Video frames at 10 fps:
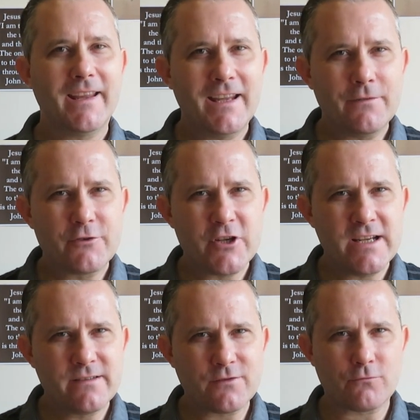If
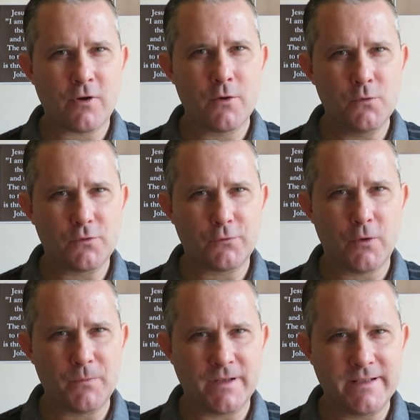Jesus rose
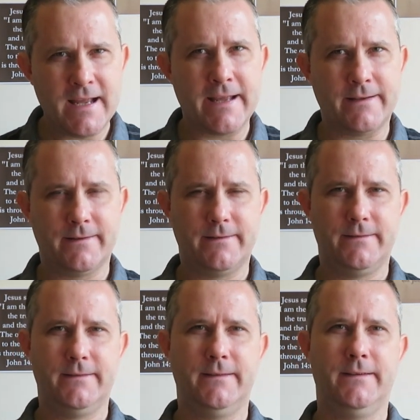from the dead,
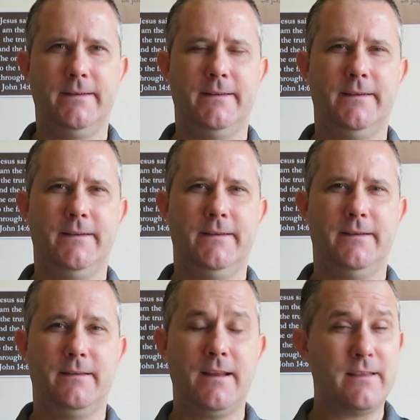
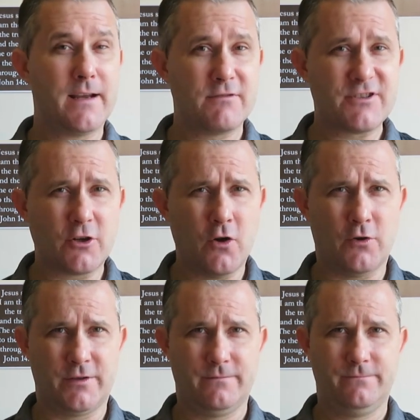then there is a
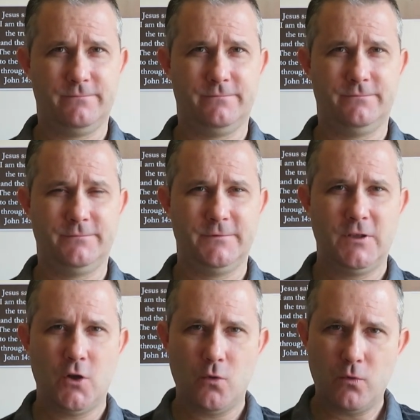God
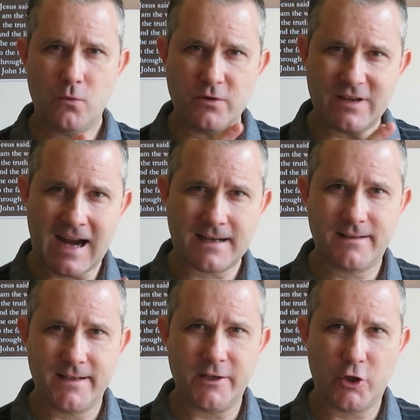who has
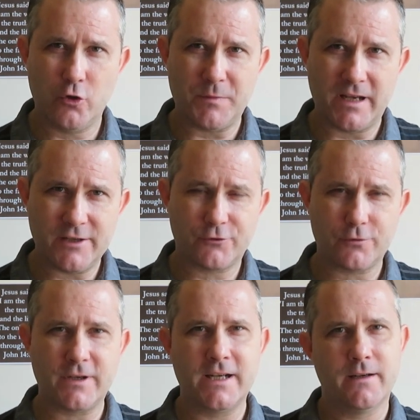acted in human
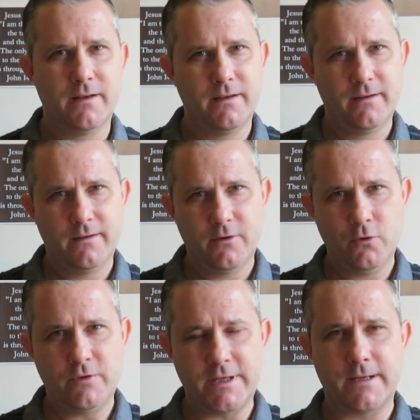history,
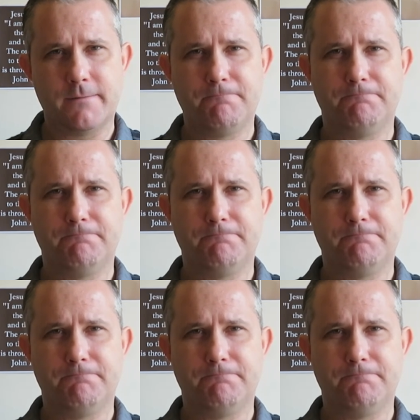who did it.